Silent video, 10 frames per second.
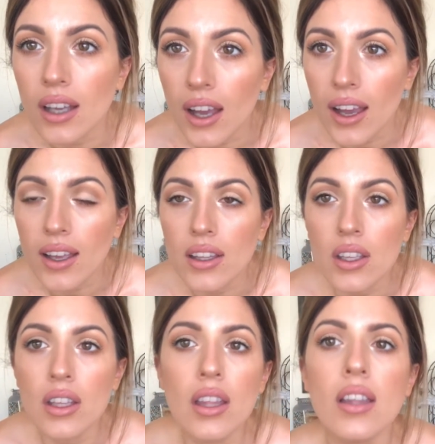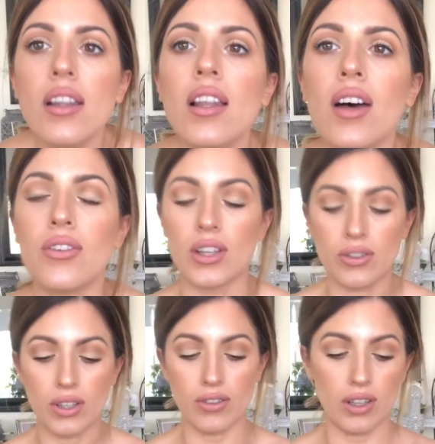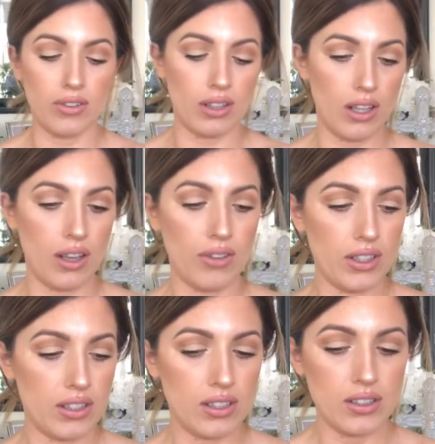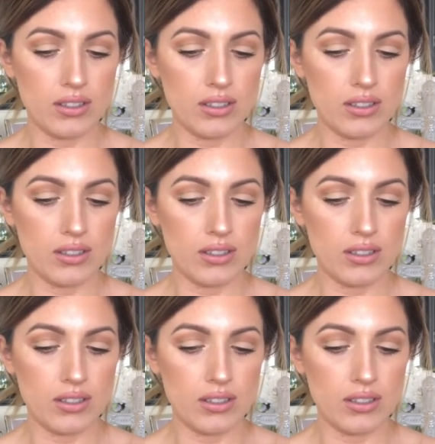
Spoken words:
I love it.